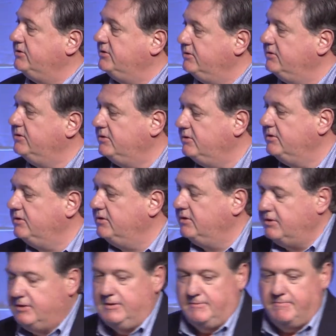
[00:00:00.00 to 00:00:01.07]

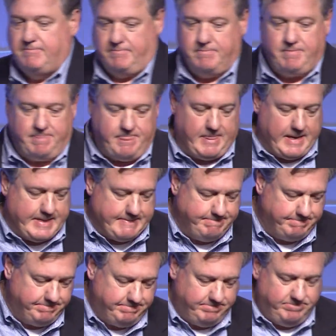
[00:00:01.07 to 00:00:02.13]
So that gets to the
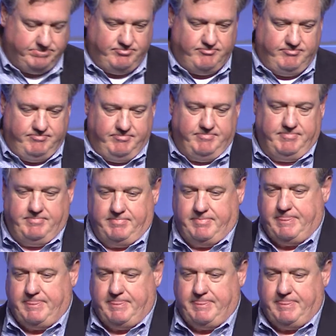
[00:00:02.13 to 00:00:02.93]
30-second base.